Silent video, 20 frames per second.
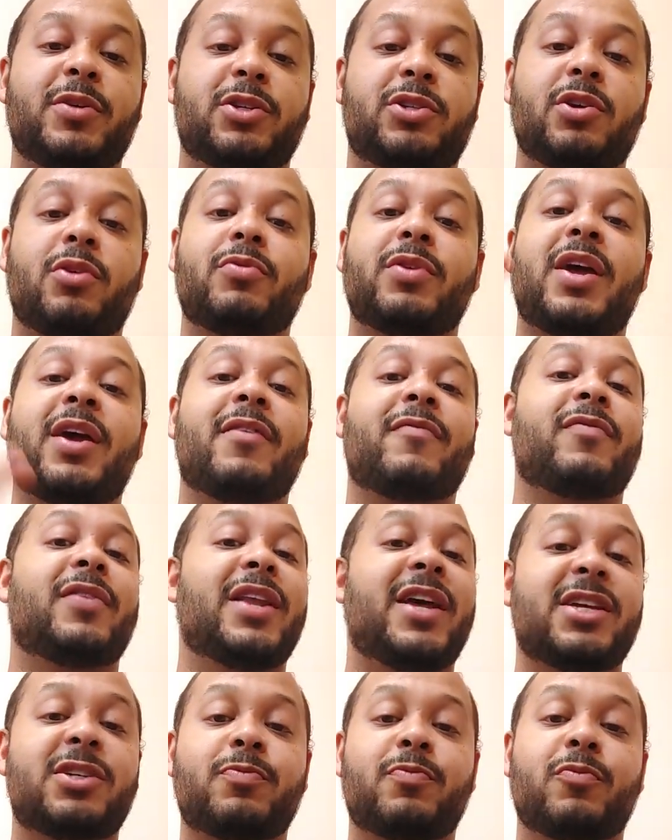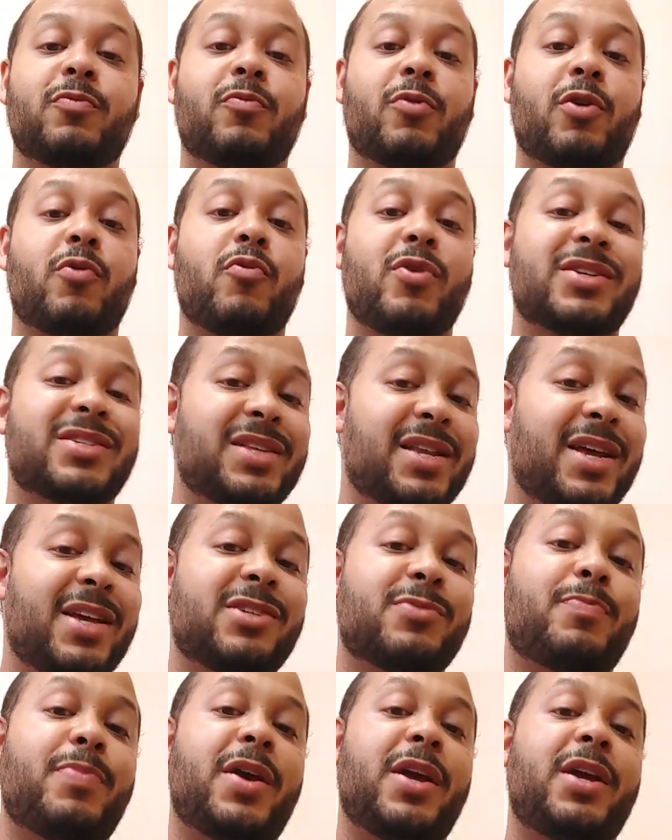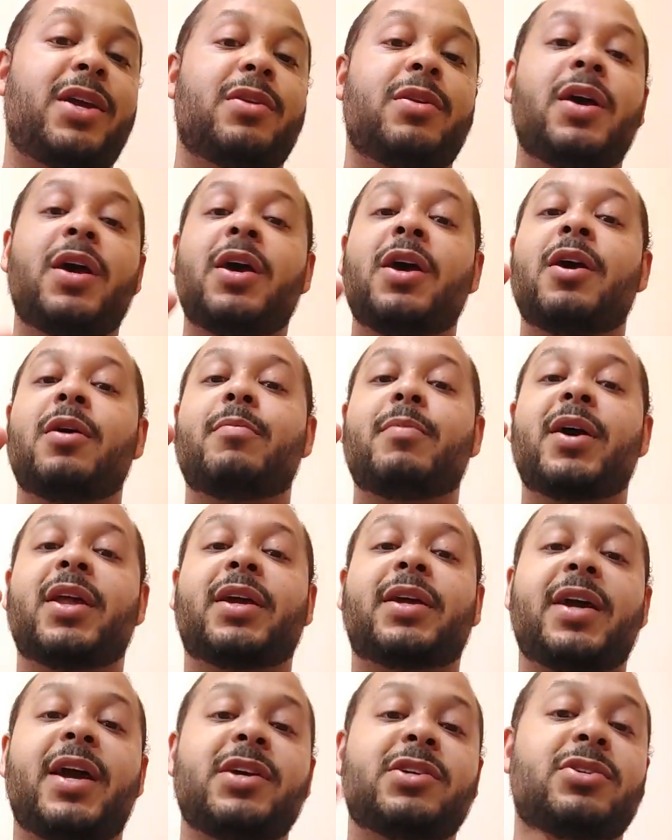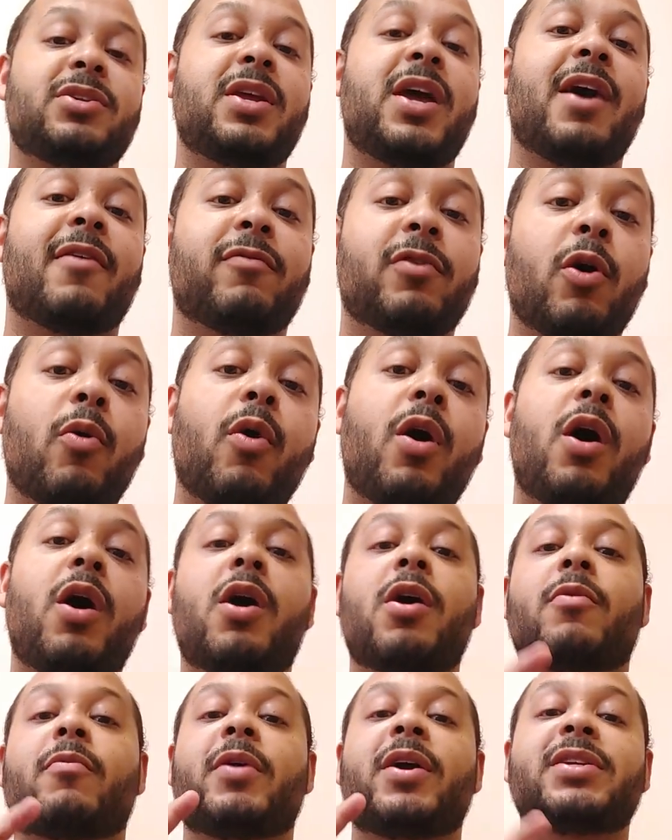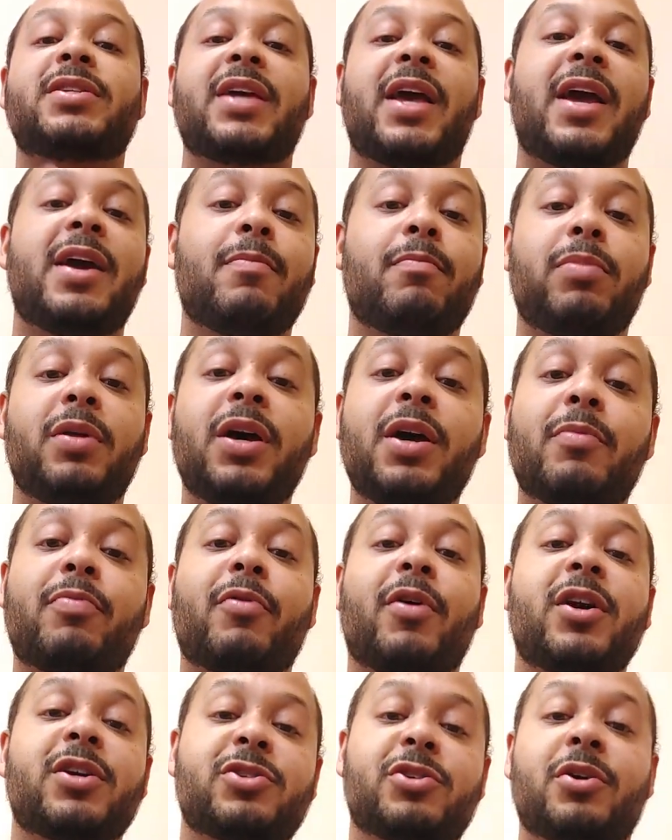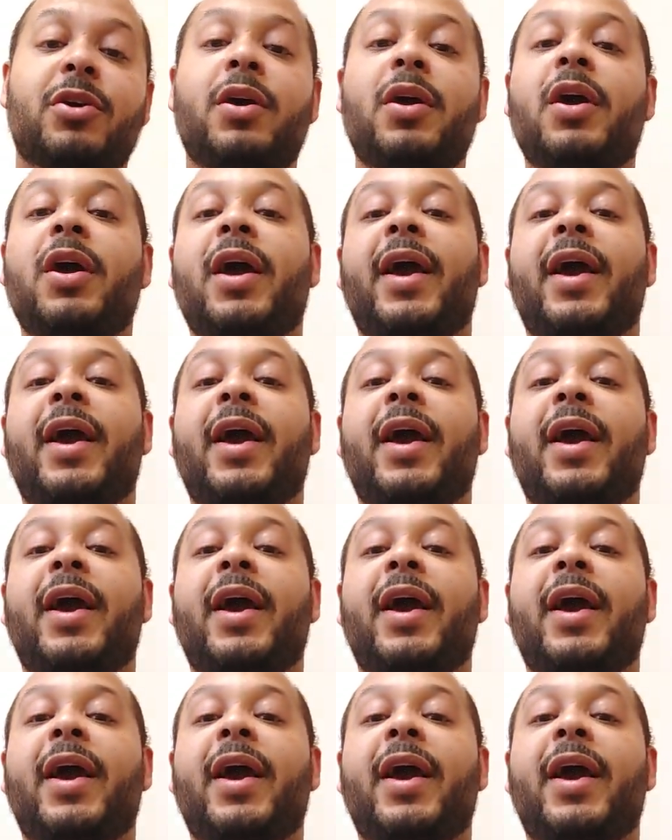shown to have request less pain medication, have lower heart rates and blood pressure,